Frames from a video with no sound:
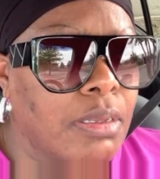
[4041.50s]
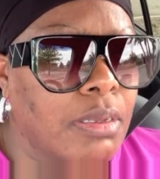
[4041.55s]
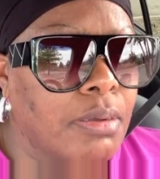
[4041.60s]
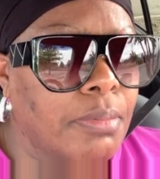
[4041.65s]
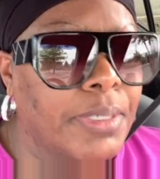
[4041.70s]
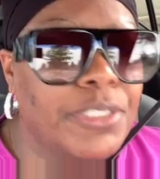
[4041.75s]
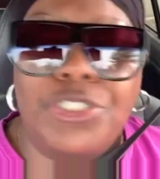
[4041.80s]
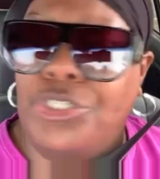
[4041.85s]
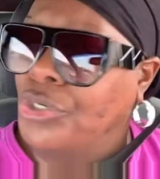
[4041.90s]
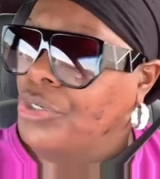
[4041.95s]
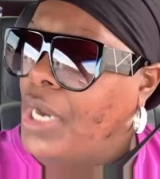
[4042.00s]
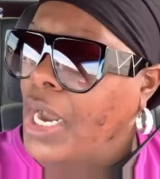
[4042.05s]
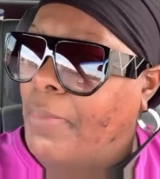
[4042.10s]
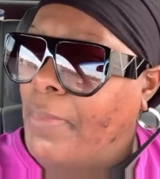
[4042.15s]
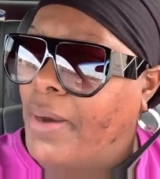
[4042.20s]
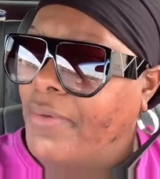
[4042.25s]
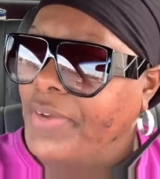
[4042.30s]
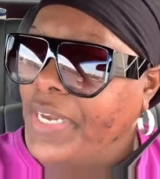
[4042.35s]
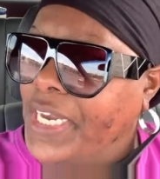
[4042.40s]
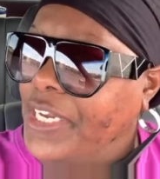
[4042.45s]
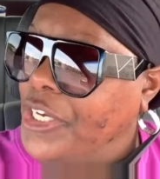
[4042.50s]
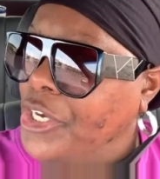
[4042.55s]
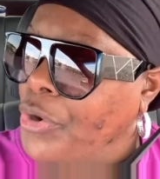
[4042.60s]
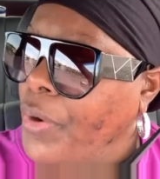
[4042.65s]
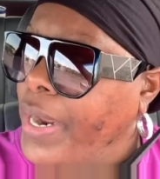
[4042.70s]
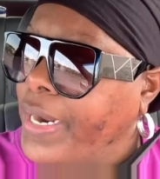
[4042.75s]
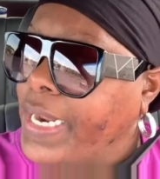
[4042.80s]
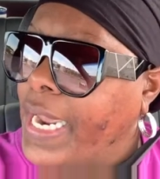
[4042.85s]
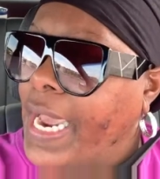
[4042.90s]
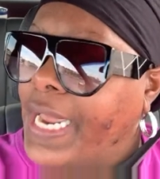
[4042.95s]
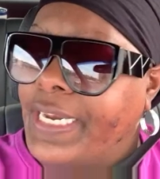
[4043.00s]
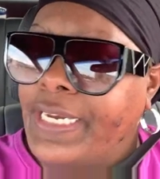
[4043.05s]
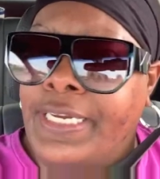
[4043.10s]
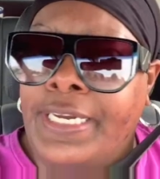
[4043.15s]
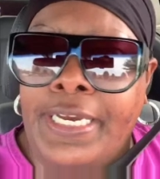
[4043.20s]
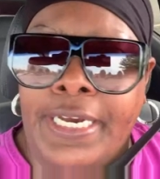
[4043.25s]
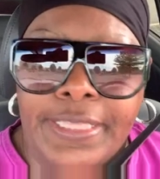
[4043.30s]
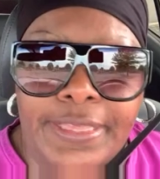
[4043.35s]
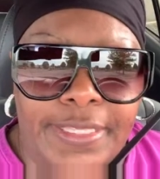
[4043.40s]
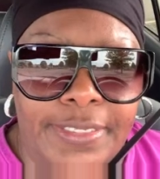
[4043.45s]
But you come over here, you ain't got
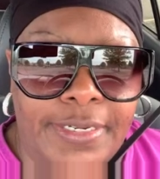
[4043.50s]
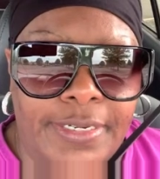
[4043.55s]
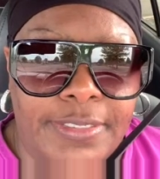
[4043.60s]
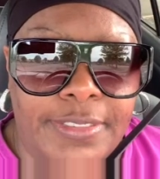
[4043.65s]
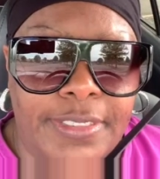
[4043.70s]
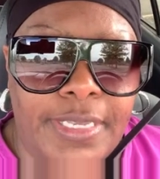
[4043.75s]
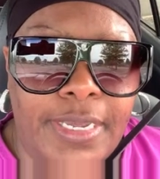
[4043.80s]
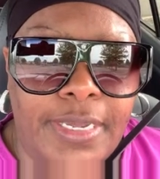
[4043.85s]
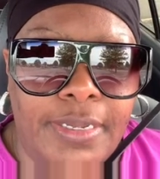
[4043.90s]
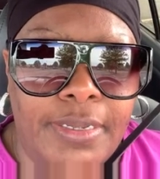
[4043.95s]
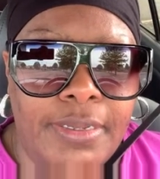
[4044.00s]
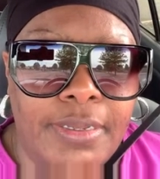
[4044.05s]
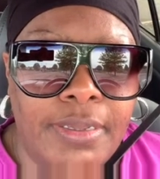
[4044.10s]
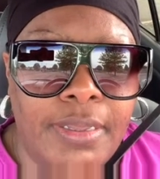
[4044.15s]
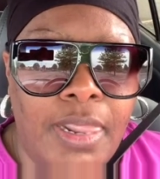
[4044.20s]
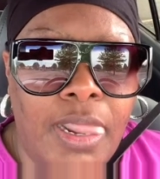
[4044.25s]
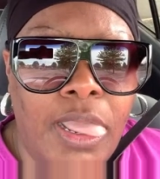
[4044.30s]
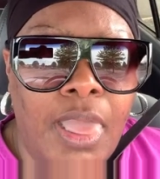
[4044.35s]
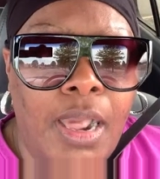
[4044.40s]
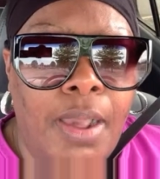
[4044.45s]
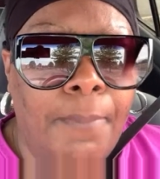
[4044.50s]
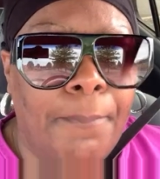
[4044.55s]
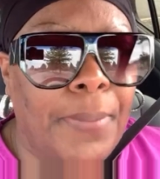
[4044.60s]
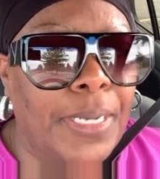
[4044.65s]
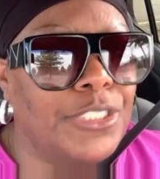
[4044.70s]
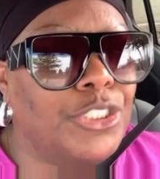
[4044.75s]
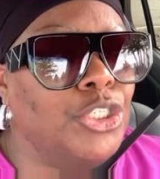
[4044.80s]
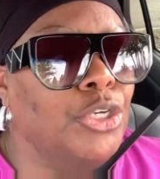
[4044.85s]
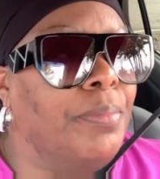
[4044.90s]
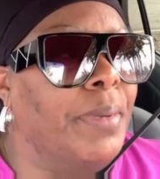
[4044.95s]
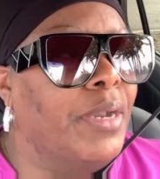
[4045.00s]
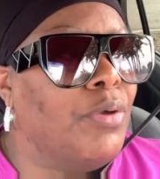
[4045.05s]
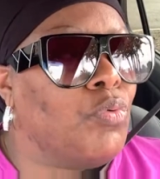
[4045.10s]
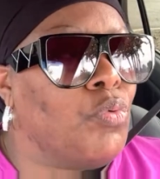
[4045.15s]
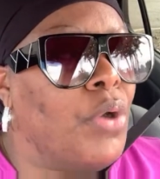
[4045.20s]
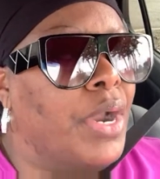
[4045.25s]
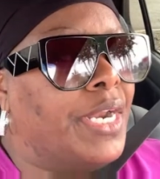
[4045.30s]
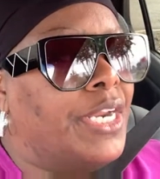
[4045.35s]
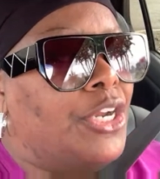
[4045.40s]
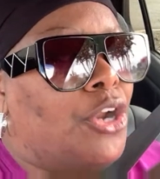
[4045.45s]
nothing to say. But you've been
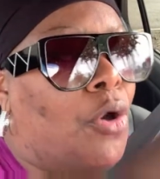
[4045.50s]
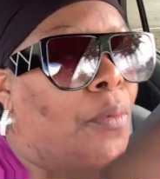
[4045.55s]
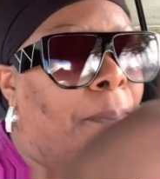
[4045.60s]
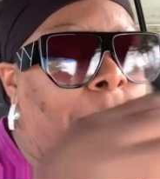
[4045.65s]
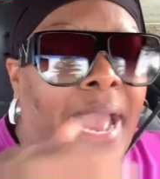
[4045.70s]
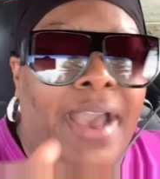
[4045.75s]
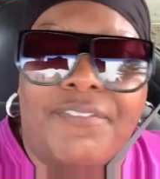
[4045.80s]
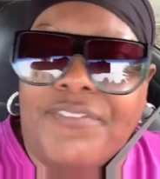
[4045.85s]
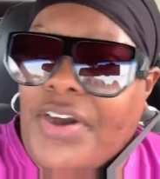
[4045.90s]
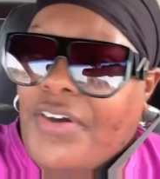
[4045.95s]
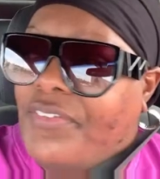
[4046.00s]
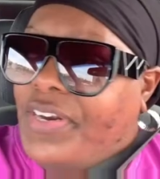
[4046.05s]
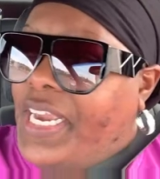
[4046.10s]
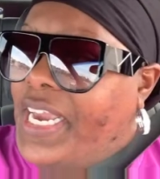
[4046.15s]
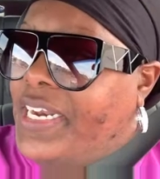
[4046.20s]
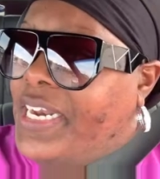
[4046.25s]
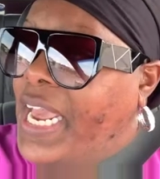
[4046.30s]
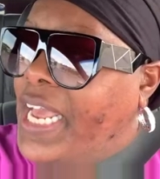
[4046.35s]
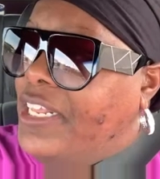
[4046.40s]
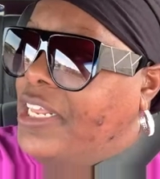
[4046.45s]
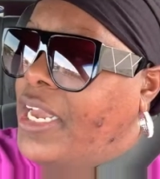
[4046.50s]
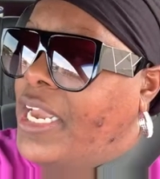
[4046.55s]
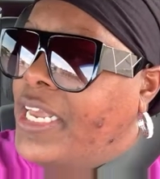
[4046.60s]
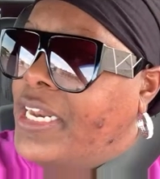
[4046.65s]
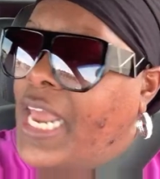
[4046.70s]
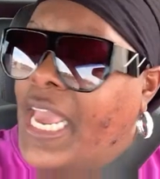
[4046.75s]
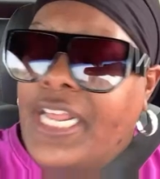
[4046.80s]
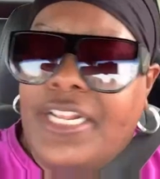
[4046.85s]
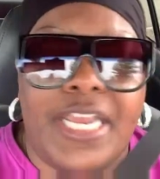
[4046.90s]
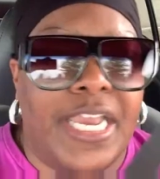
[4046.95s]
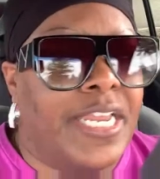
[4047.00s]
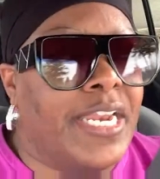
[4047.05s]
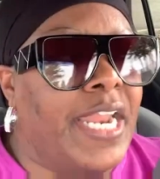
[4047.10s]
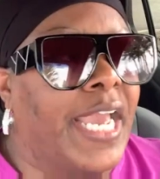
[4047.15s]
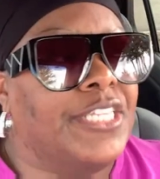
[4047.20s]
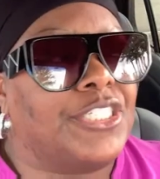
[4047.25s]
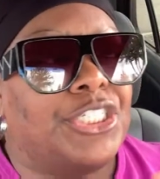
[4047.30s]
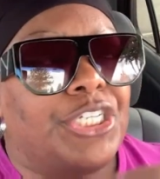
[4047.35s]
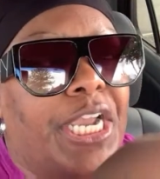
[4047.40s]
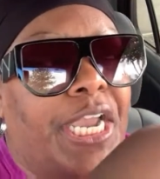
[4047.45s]
running your mouth over there in that in that in
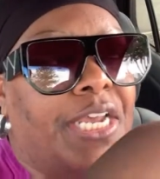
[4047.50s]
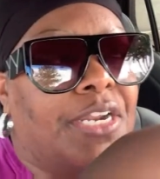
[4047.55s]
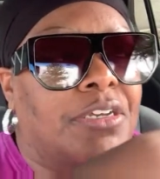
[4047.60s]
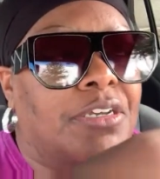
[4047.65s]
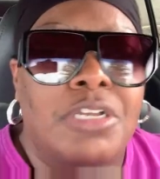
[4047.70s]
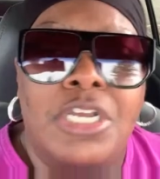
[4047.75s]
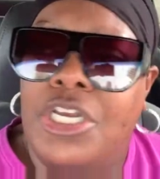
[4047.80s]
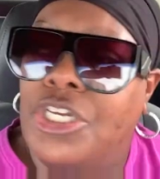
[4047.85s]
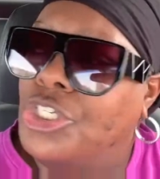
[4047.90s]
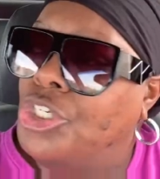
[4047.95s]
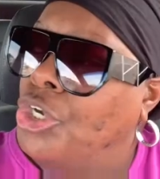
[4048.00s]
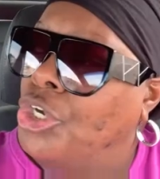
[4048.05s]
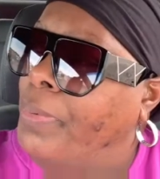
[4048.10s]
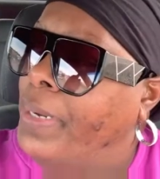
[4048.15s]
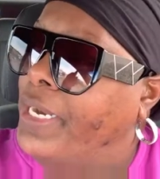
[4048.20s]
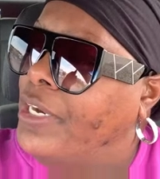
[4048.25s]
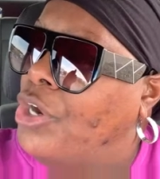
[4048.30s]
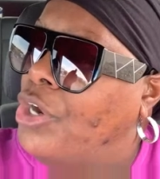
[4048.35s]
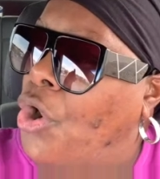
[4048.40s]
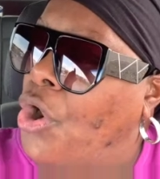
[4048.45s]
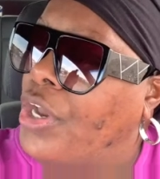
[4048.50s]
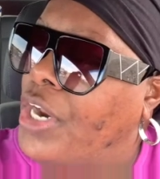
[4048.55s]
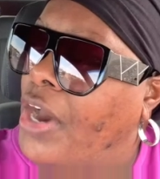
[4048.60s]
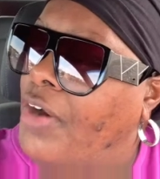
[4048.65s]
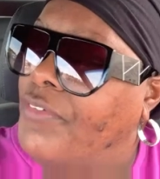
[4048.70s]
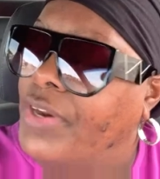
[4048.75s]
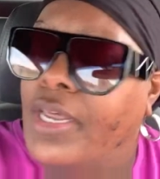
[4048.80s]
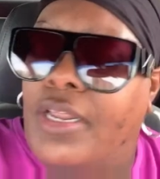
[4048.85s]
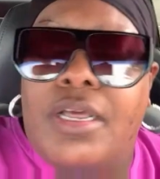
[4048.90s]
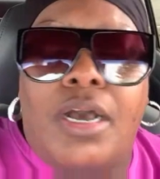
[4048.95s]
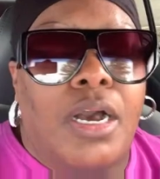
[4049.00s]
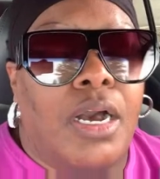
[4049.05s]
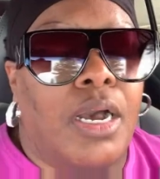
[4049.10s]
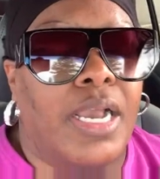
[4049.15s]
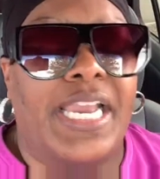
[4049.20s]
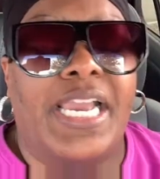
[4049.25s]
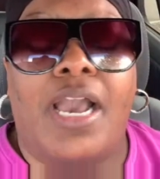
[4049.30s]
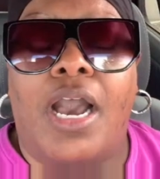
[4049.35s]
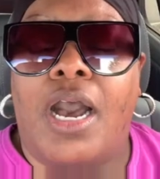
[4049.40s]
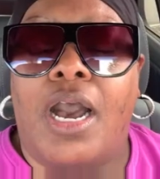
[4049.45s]
that channel. You've been going over the uh,
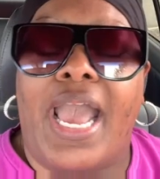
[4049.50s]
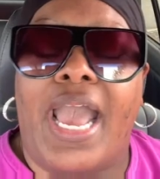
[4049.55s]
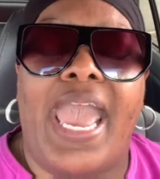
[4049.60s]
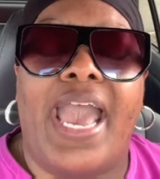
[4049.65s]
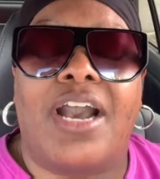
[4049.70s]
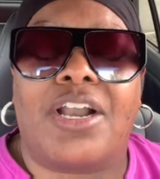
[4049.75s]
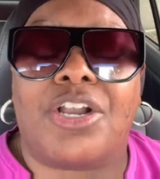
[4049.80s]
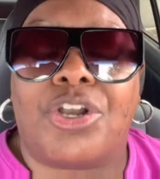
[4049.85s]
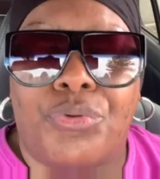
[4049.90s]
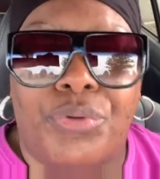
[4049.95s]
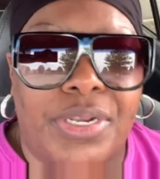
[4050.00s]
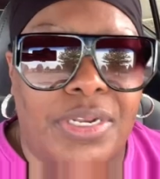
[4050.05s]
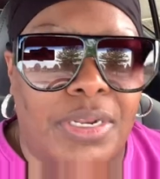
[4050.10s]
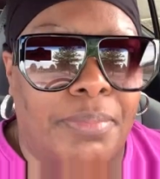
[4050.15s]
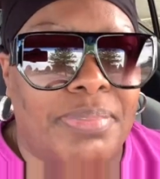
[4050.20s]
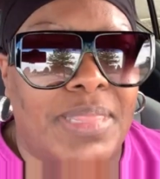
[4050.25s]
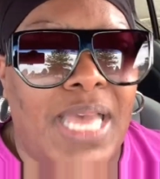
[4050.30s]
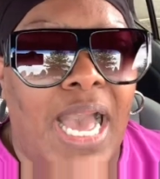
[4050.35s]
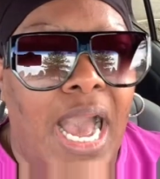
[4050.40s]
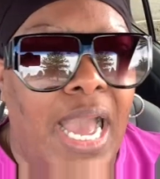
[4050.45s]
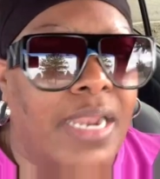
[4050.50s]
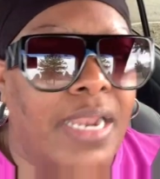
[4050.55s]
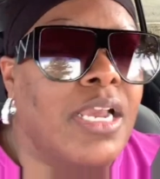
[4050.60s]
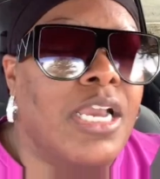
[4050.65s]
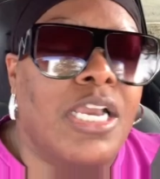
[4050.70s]
uh, algorithm thought.